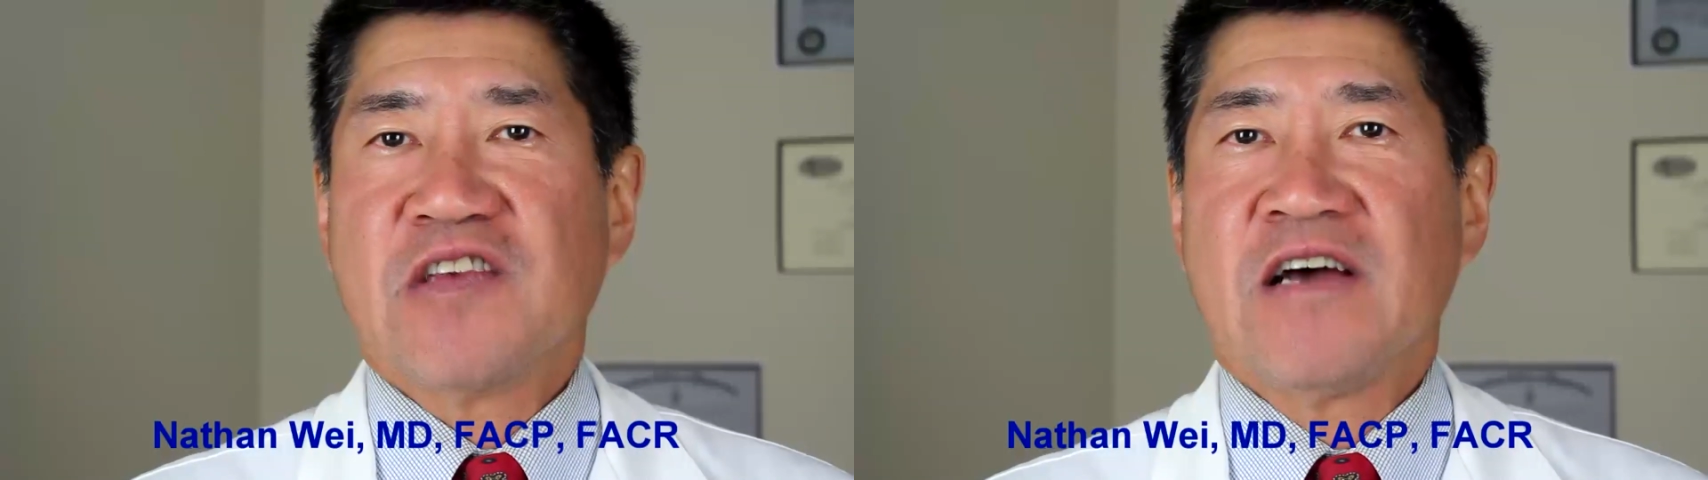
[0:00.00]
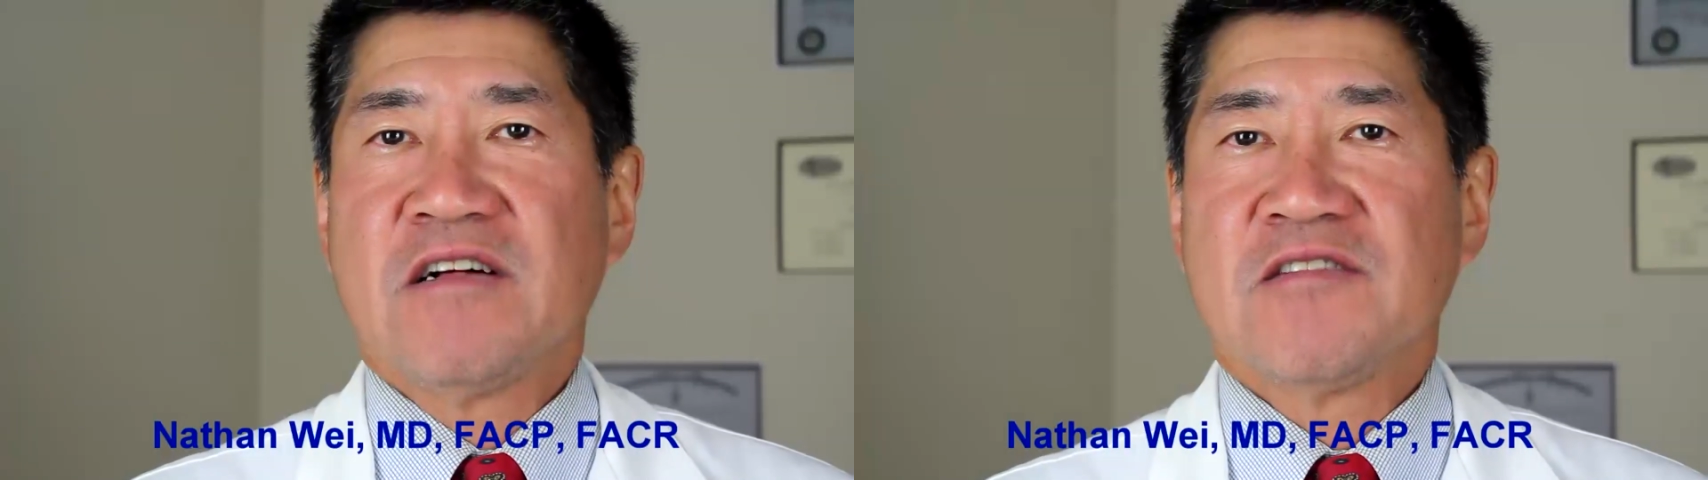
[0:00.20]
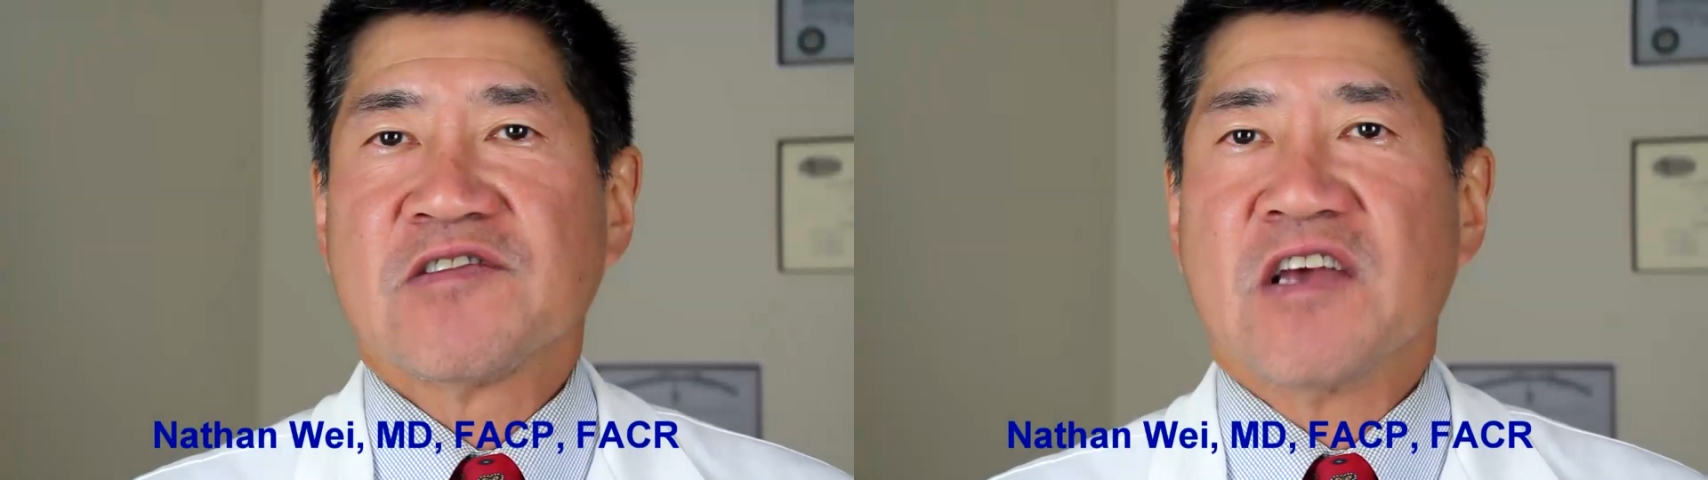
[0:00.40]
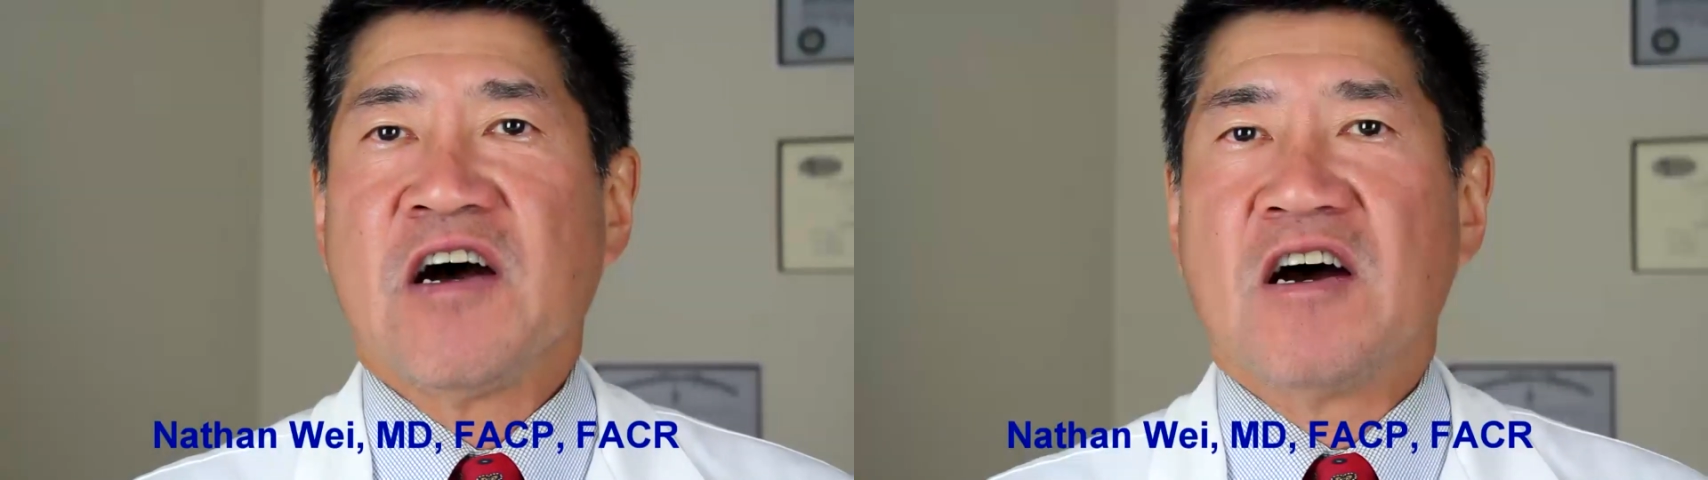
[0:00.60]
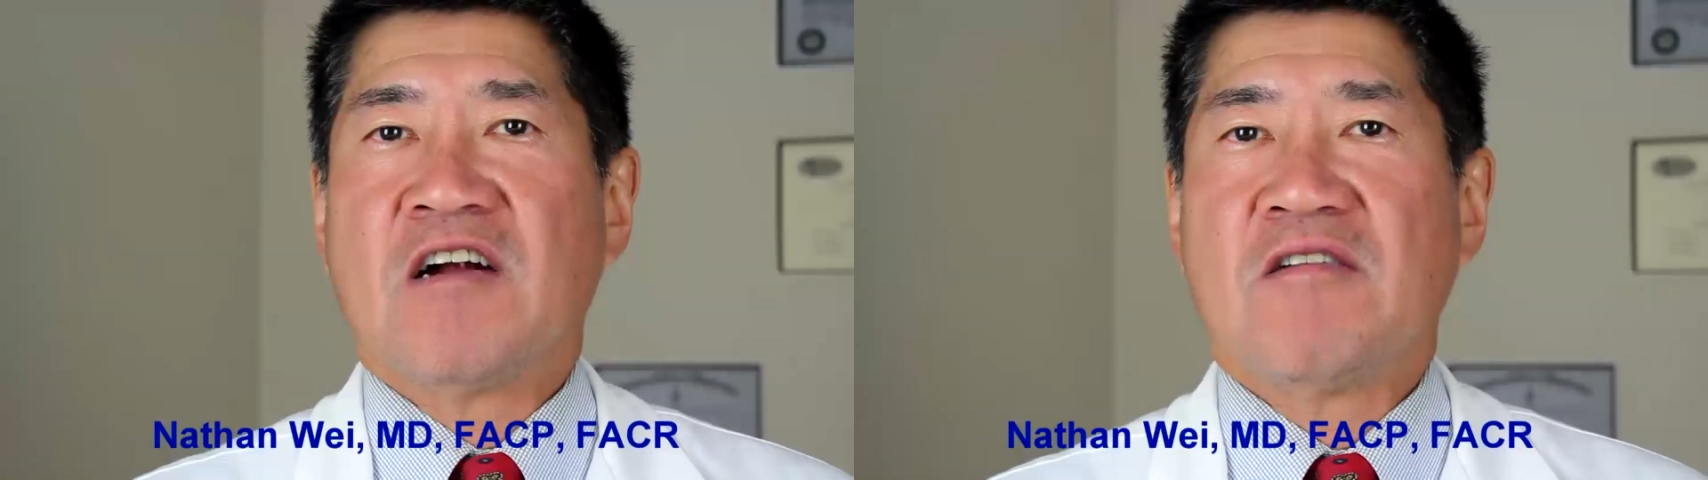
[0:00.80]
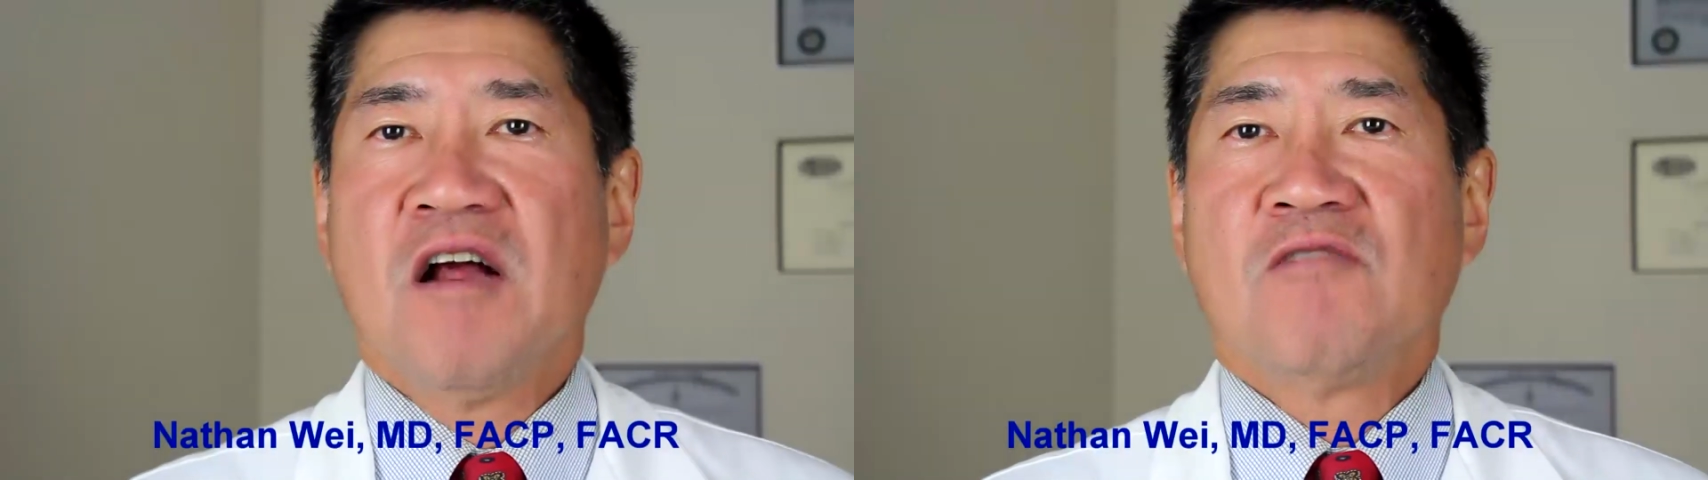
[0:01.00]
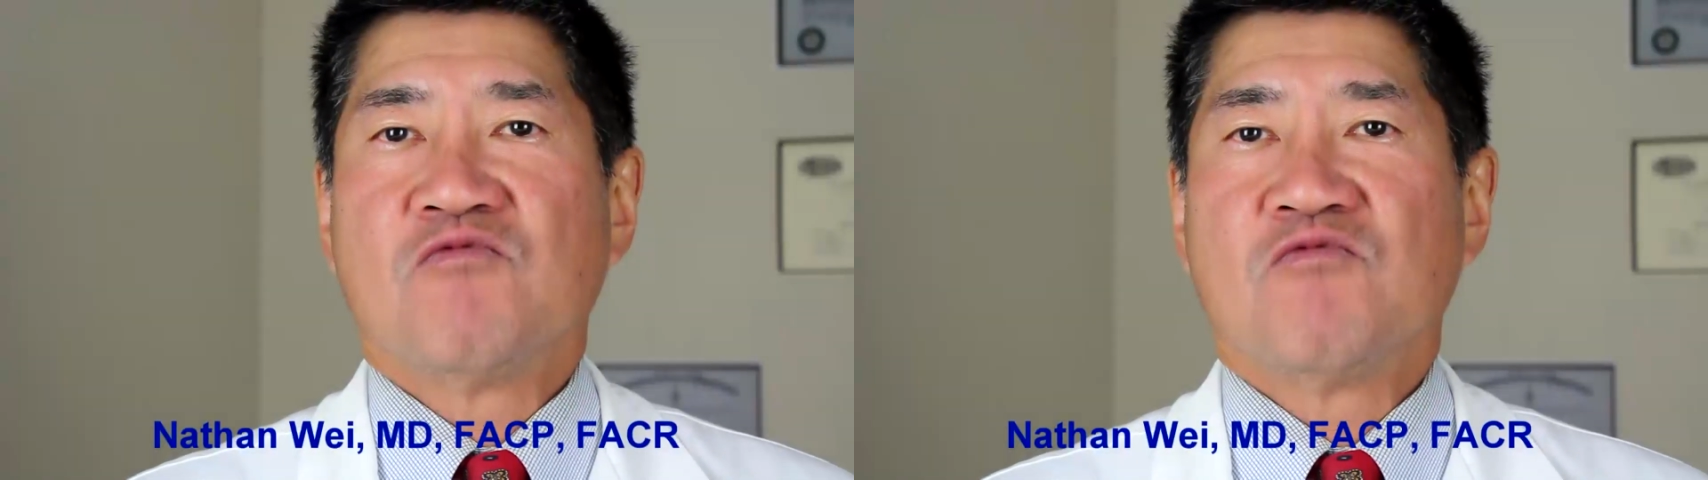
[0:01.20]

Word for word: cells are